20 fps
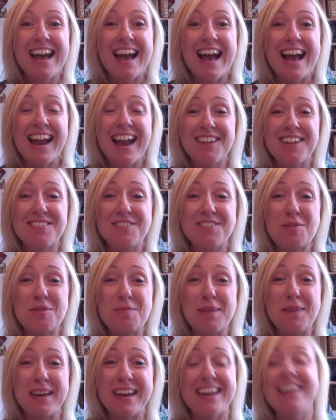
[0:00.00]
Hello
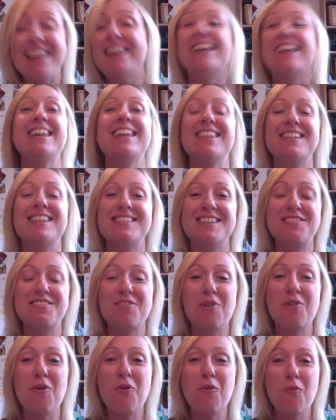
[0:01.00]
4B, this is
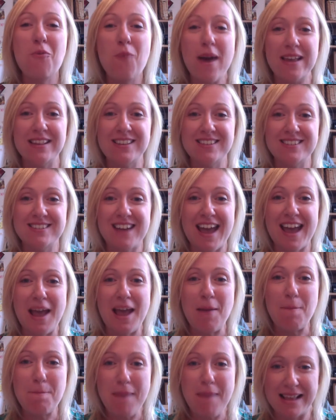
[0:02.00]
your Wednesday
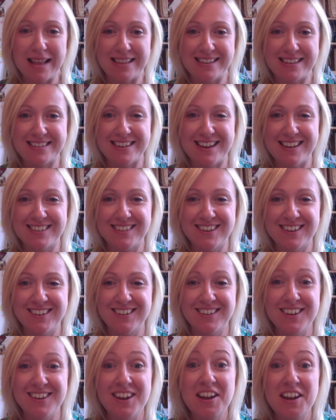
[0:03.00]
maths
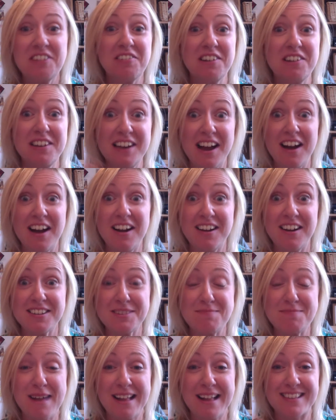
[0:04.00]
lesson, your last
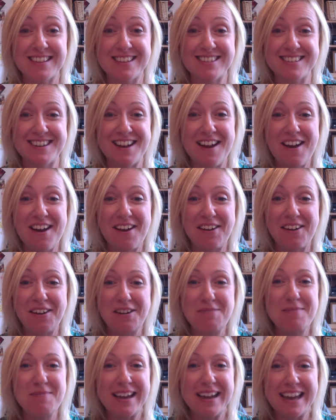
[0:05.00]
maths lesson at
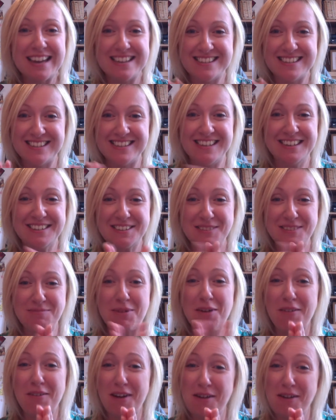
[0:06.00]
home. I get to see you
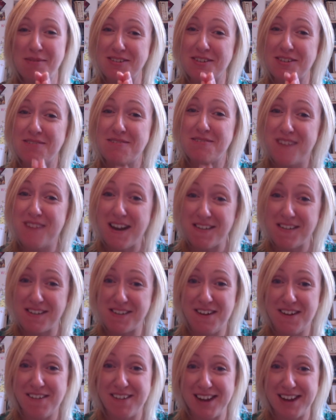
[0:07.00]
tomorrow, which I'm very,
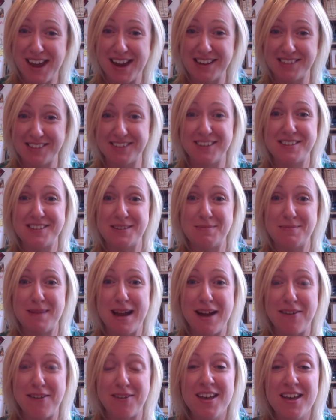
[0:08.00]
very excited
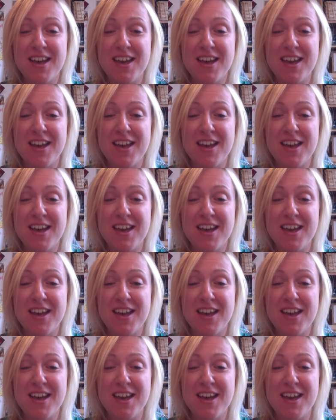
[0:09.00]
about.